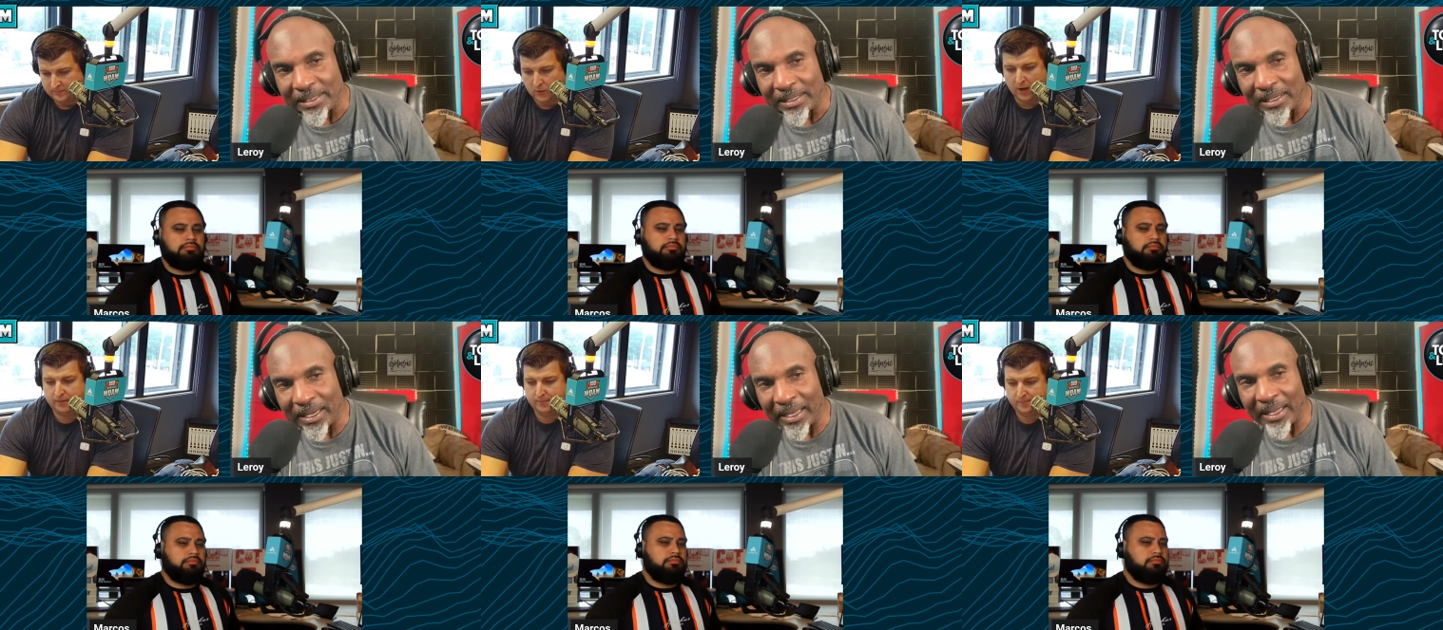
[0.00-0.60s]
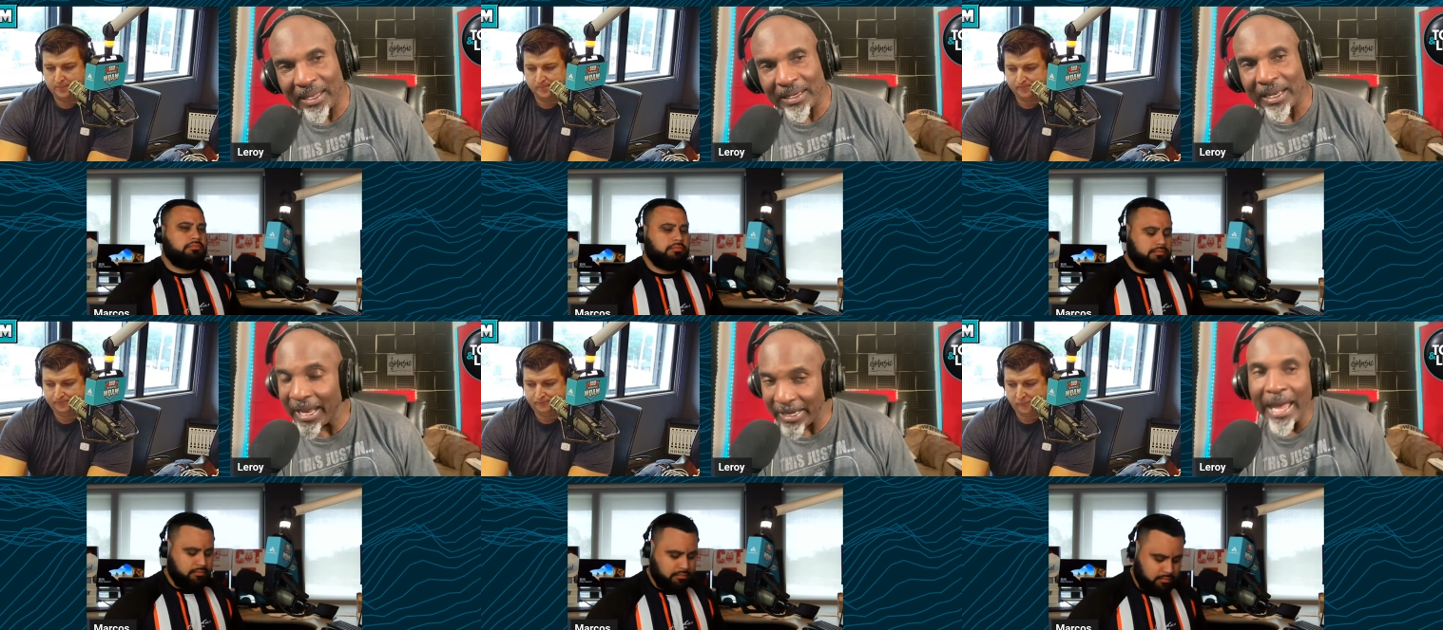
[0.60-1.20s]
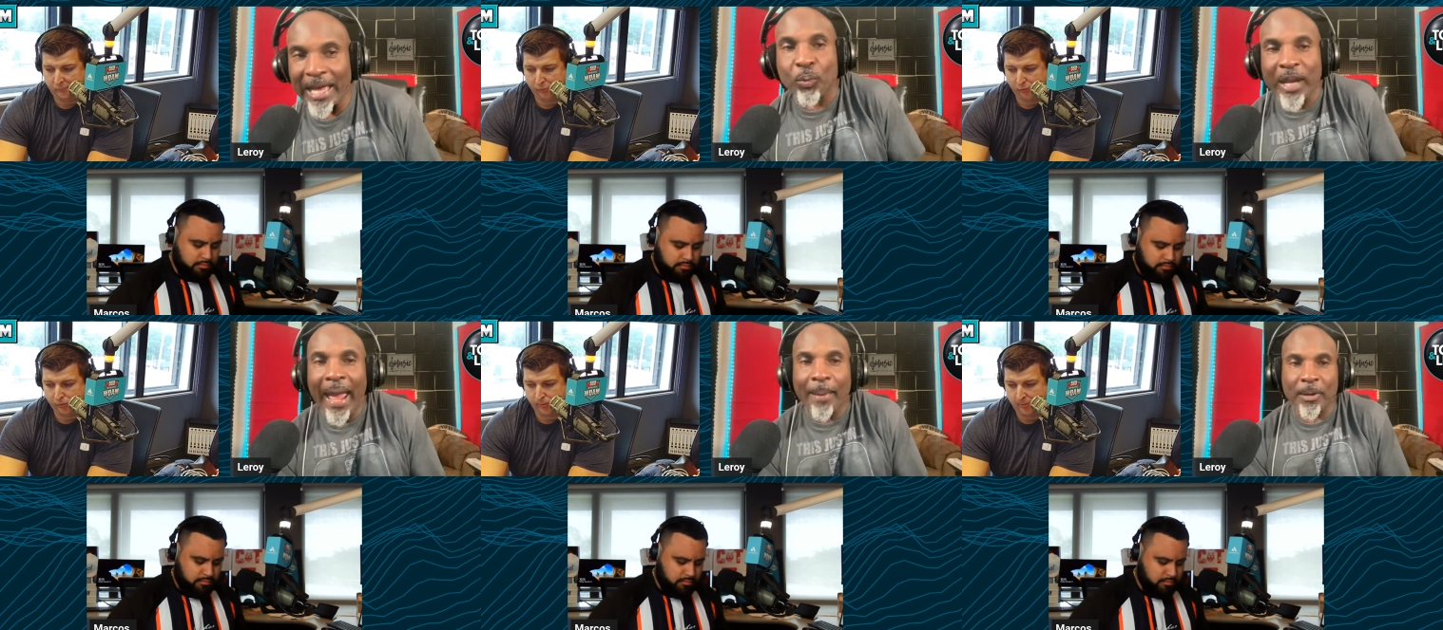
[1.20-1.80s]
Speaker 1: Right. And and that's what
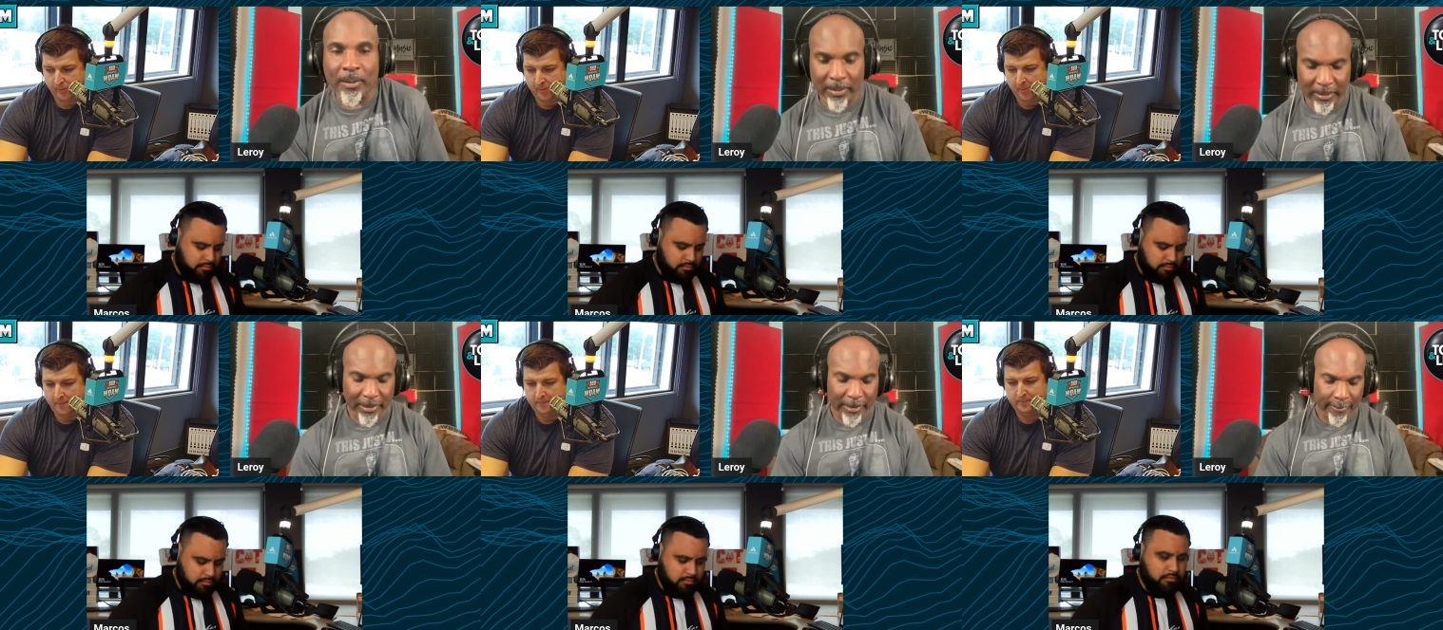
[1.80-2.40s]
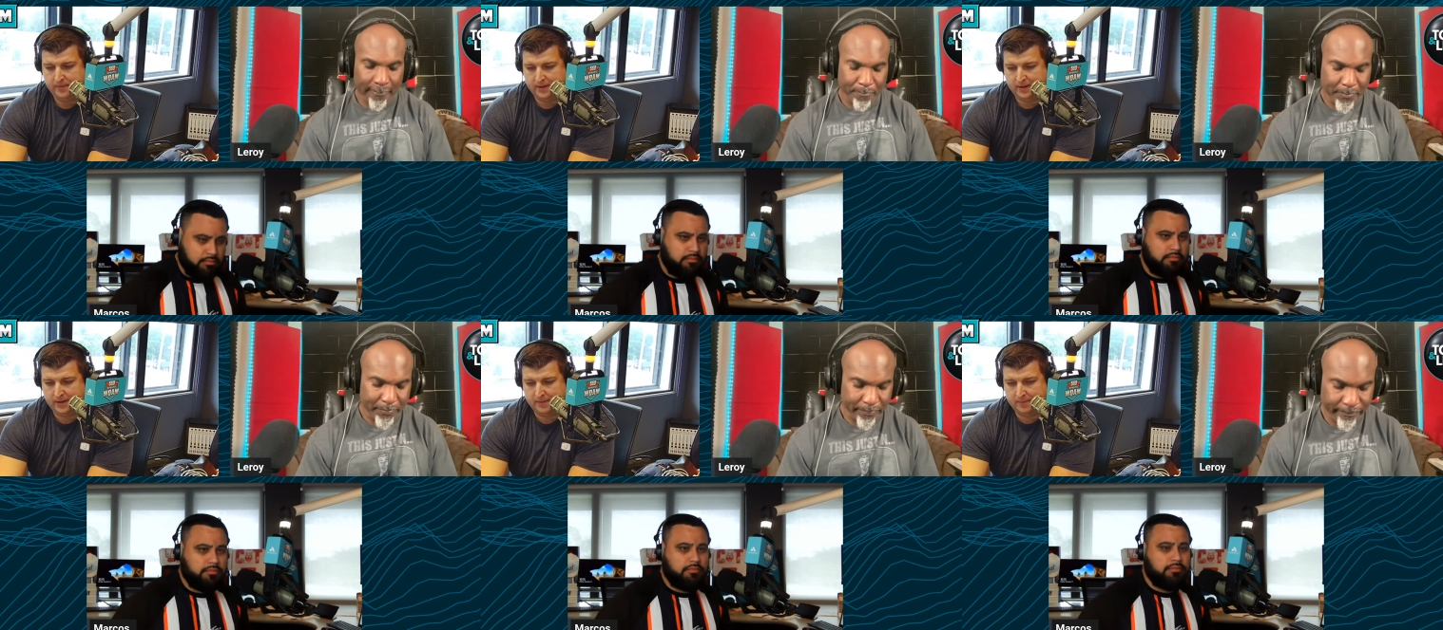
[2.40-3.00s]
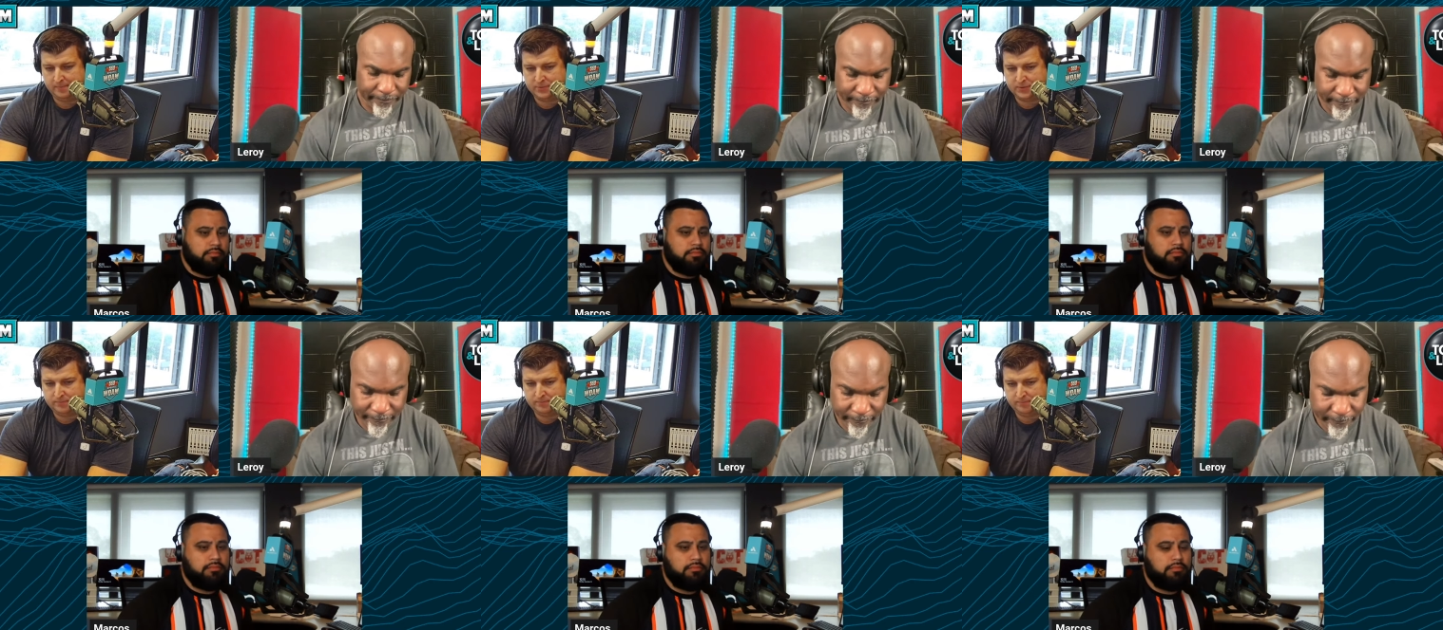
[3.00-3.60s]
happened.
Speaker 2: Um
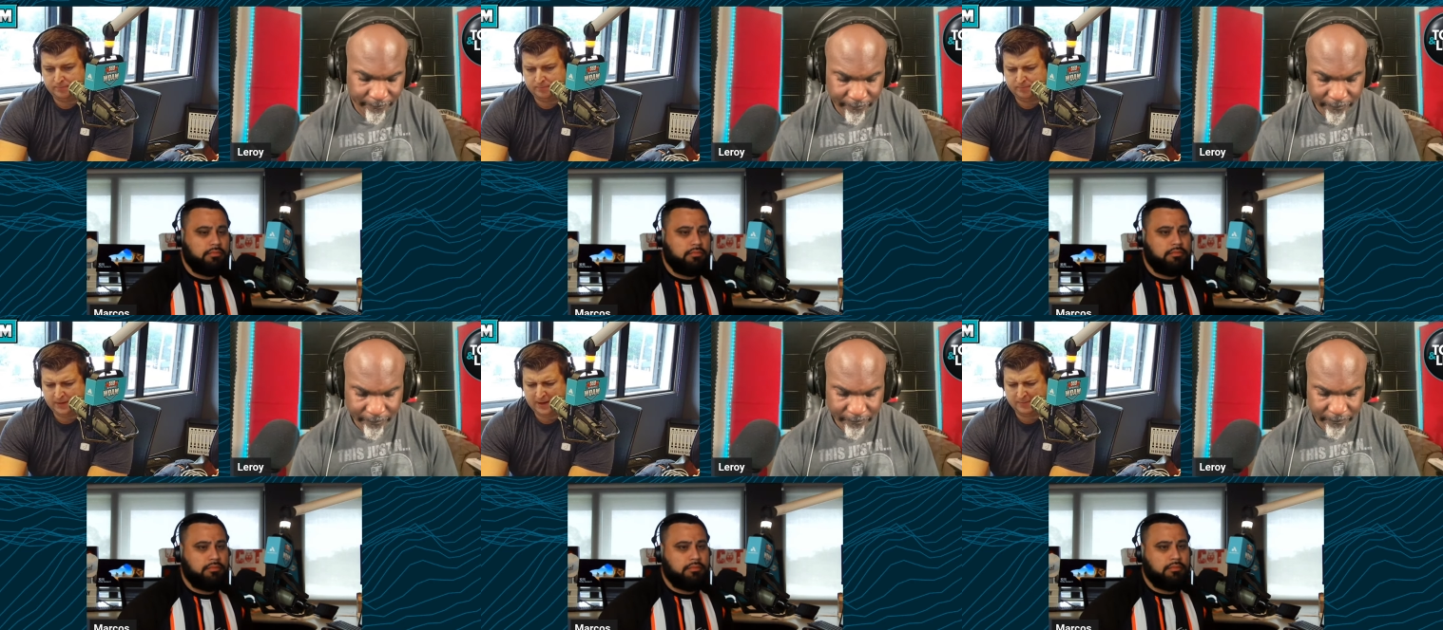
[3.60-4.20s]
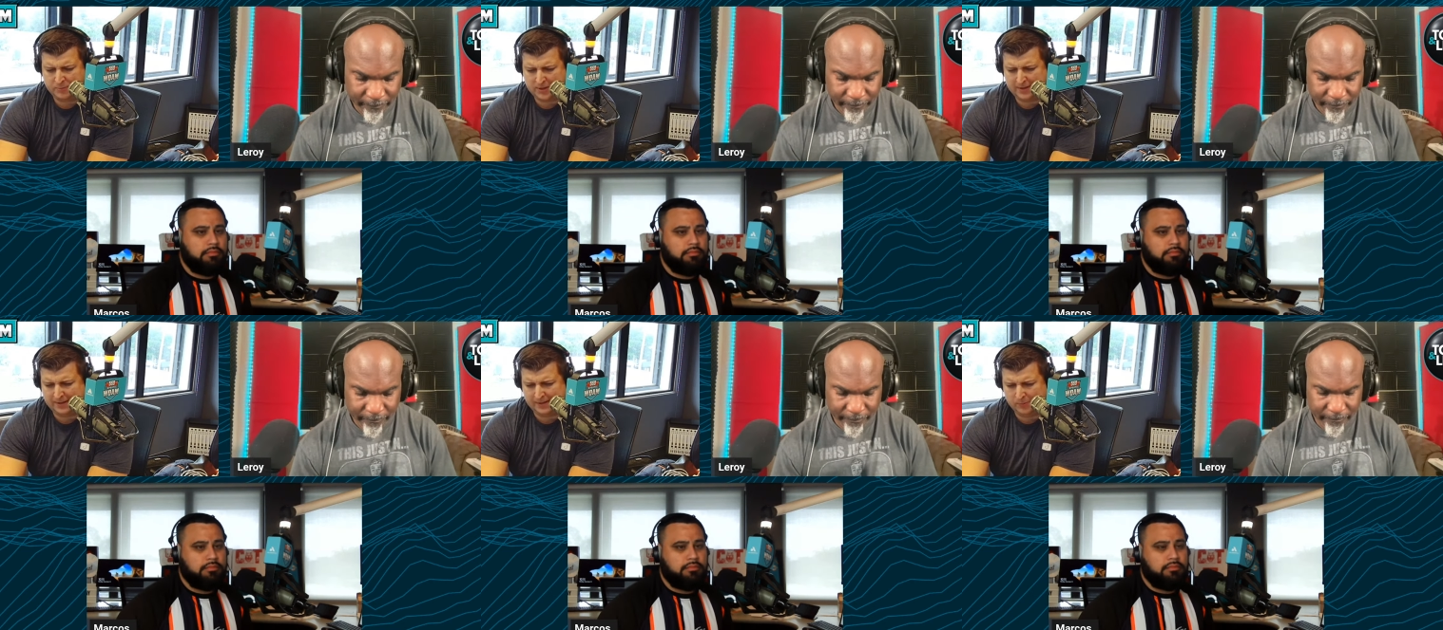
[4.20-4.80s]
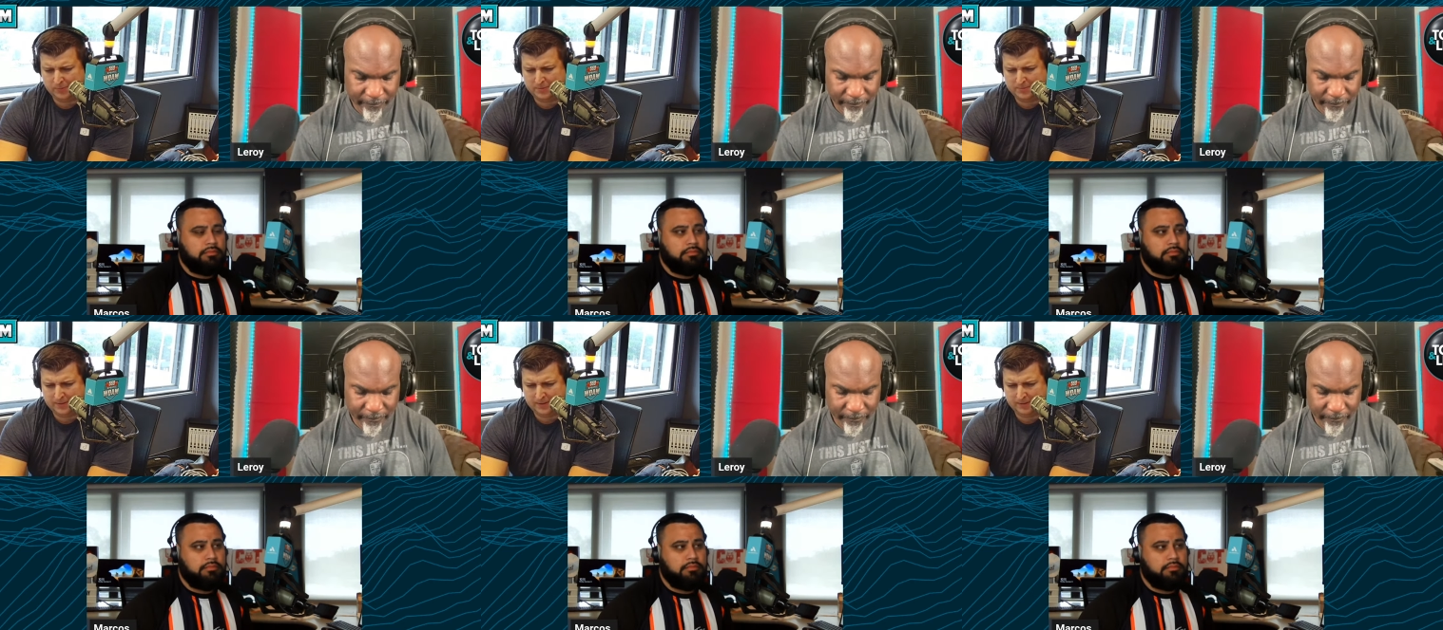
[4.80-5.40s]
yeah, I'm trying to think like what
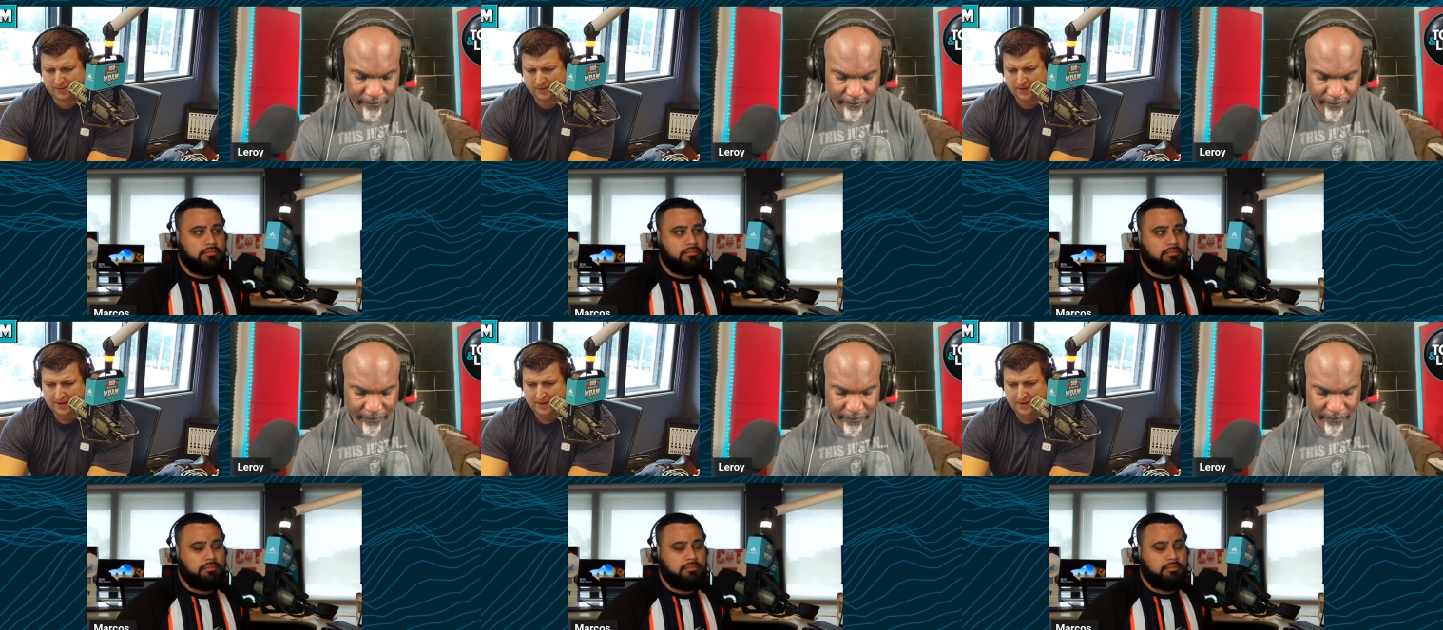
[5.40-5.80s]
was my